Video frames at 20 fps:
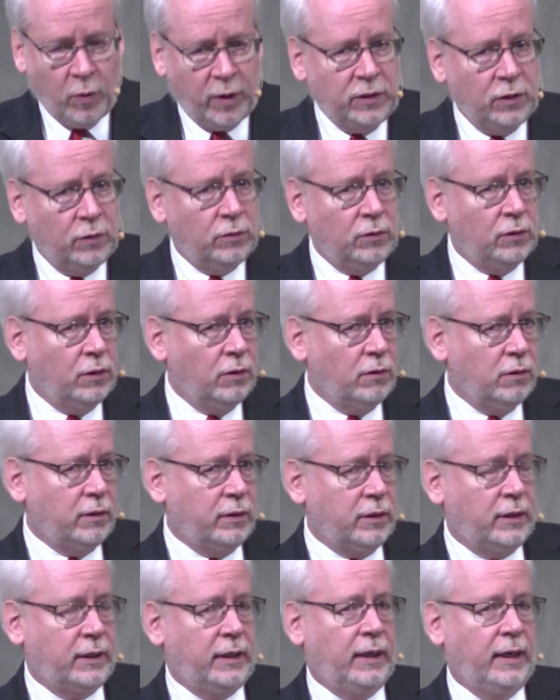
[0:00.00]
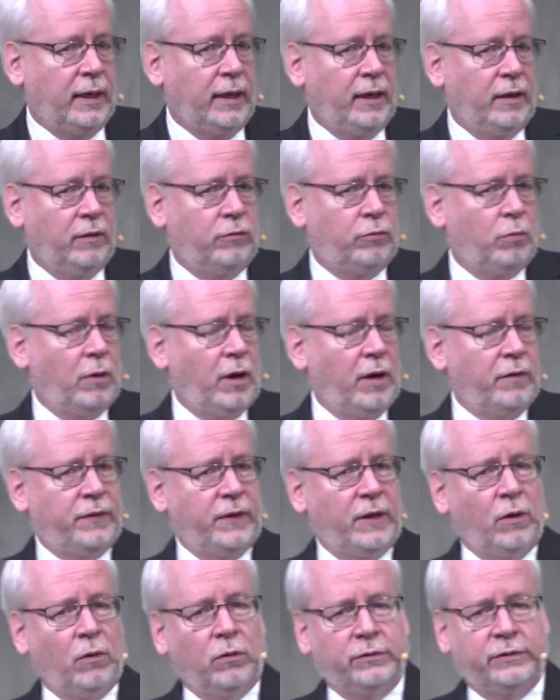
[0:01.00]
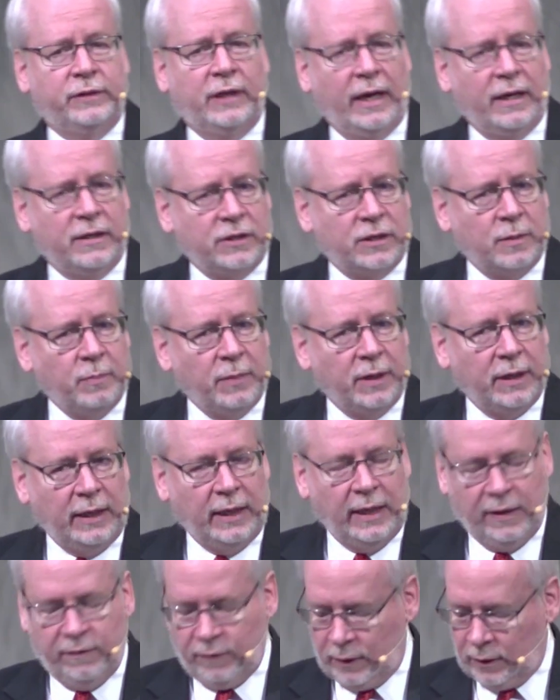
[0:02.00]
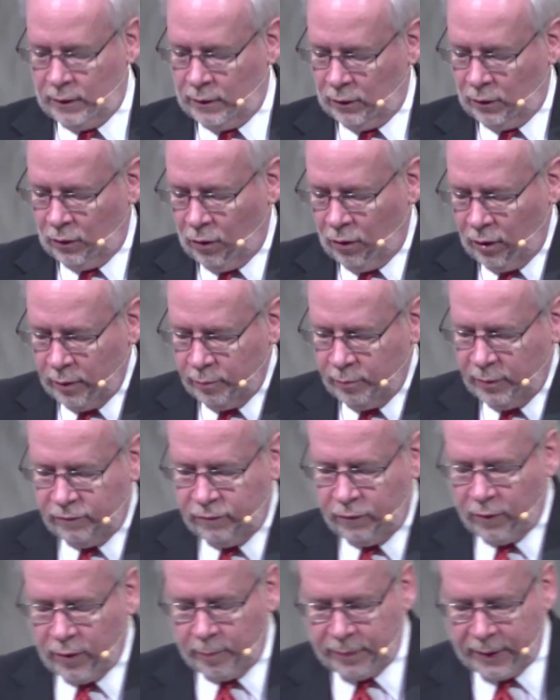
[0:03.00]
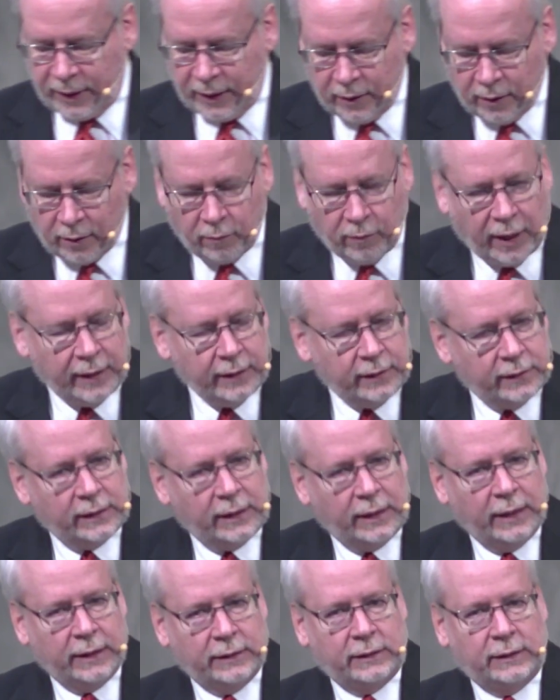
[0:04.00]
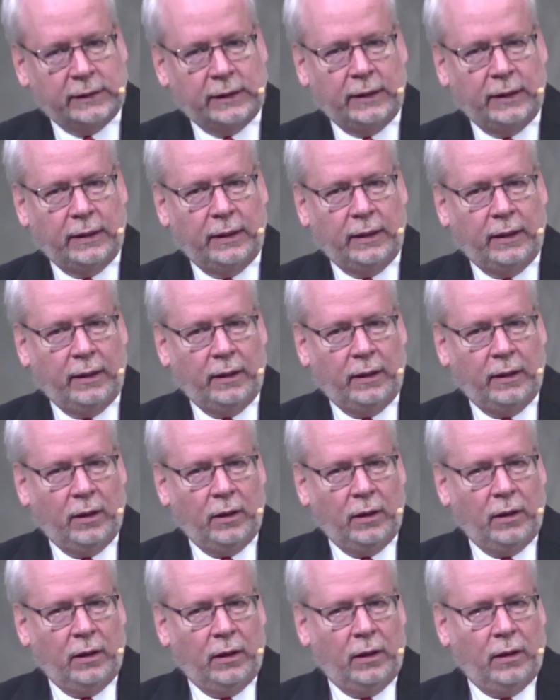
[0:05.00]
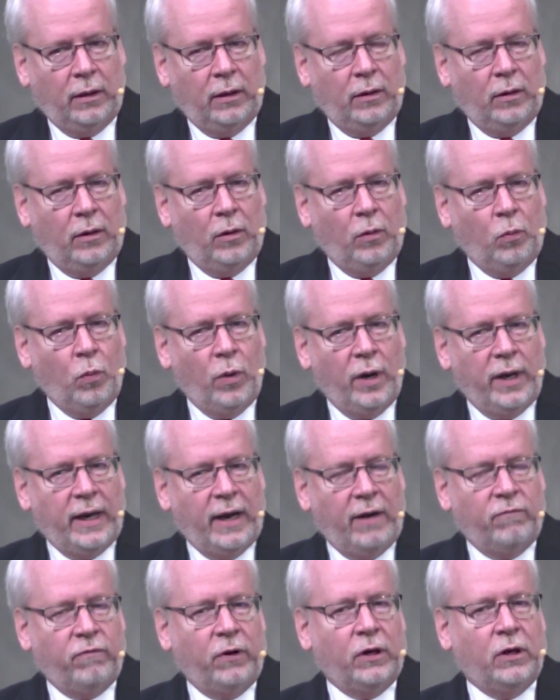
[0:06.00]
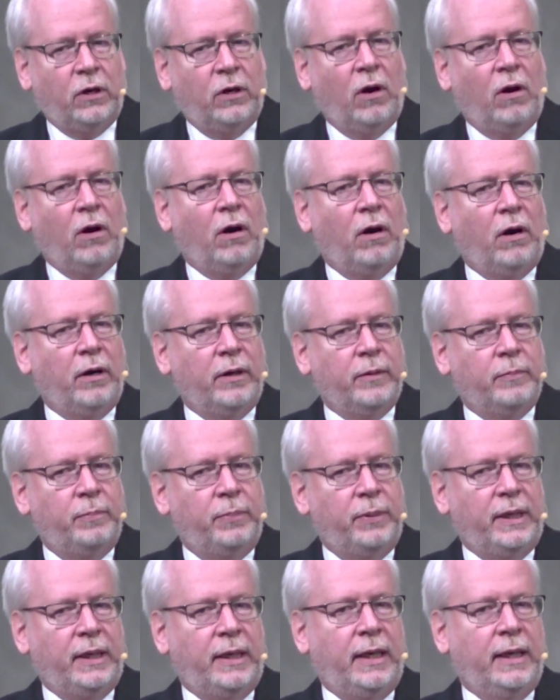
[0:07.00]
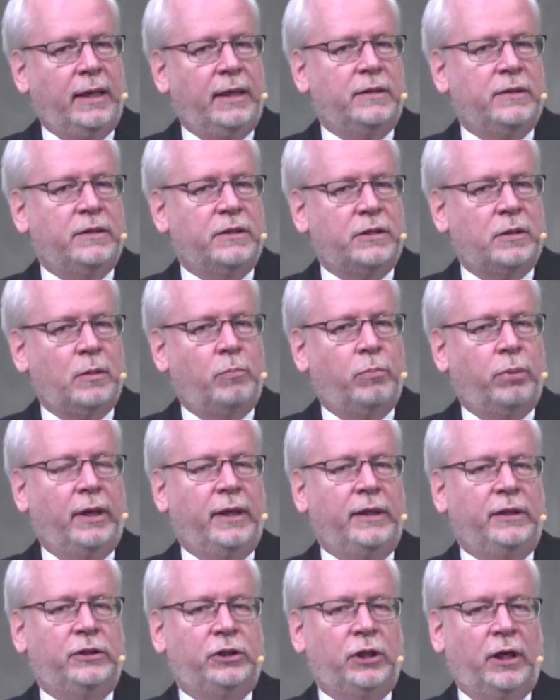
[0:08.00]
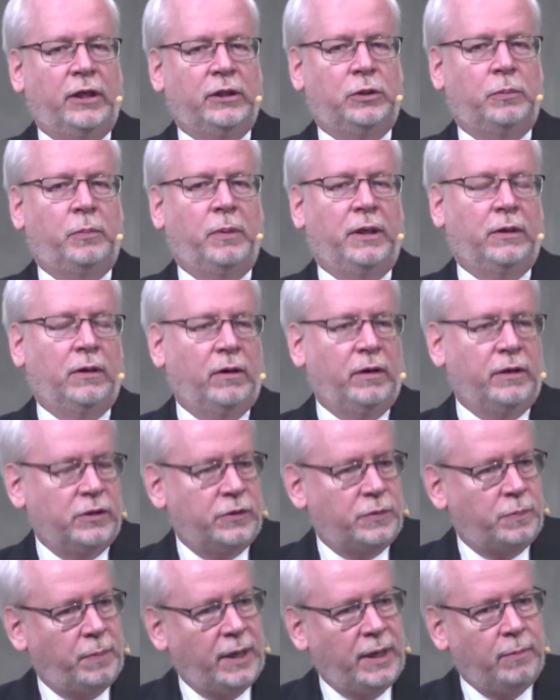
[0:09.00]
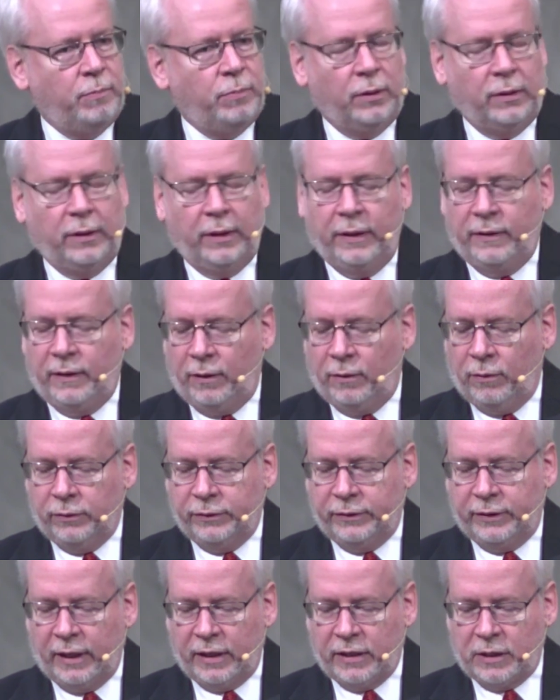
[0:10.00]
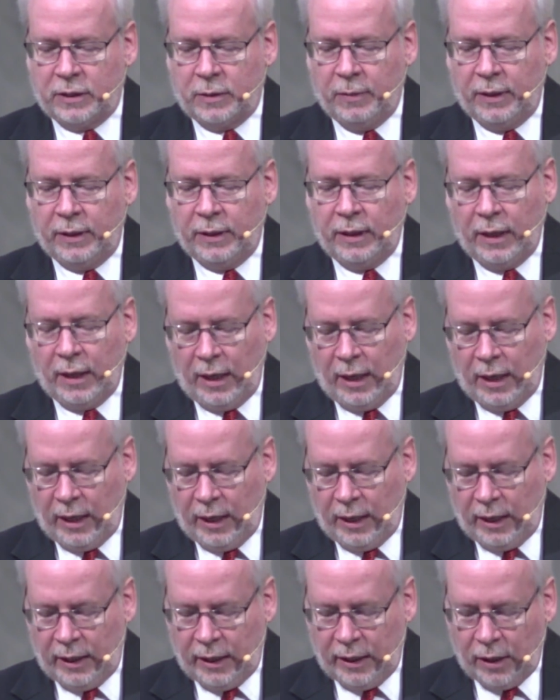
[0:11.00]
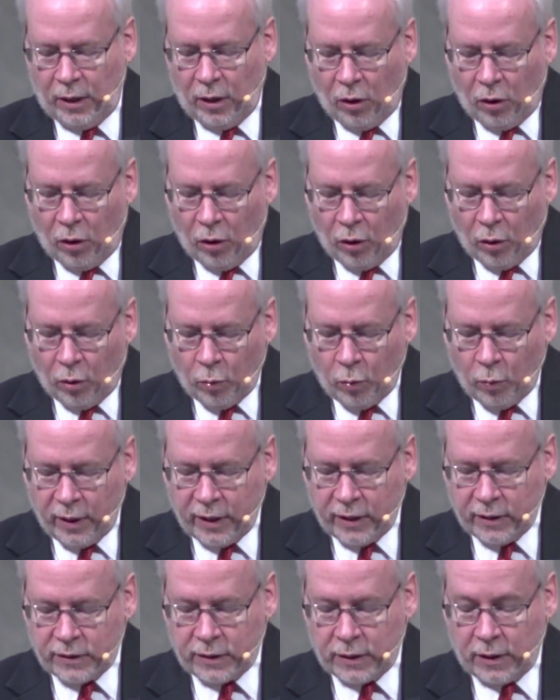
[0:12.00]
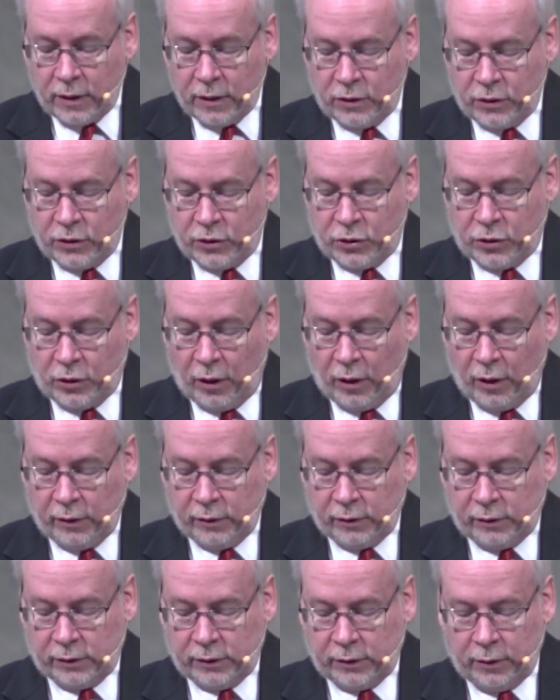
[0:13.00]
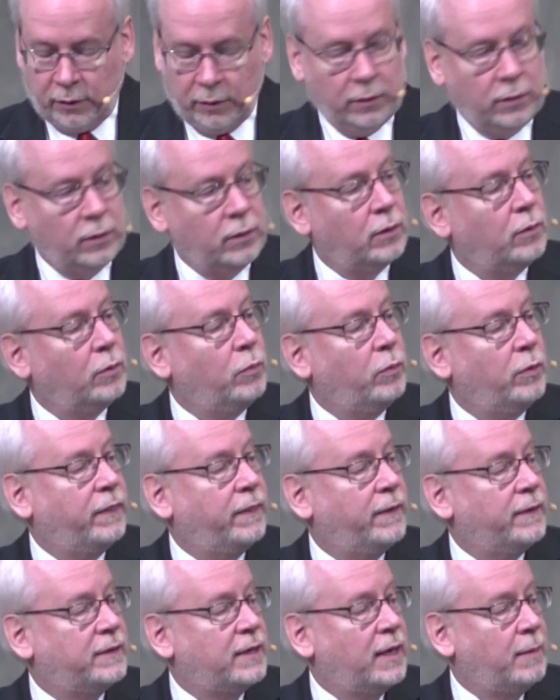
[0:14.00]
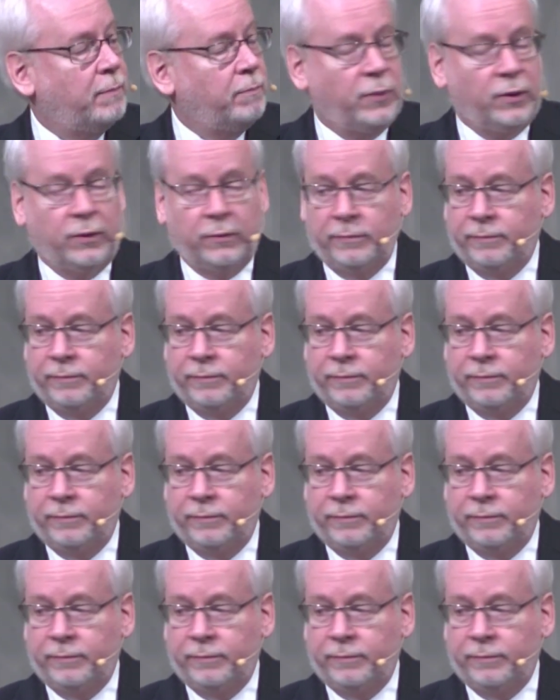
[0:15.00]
you look throughout the Old Testament, even long before Peter writes this, whenever God begins to bring judgment on his people in the Old Testament, he always starts with the temple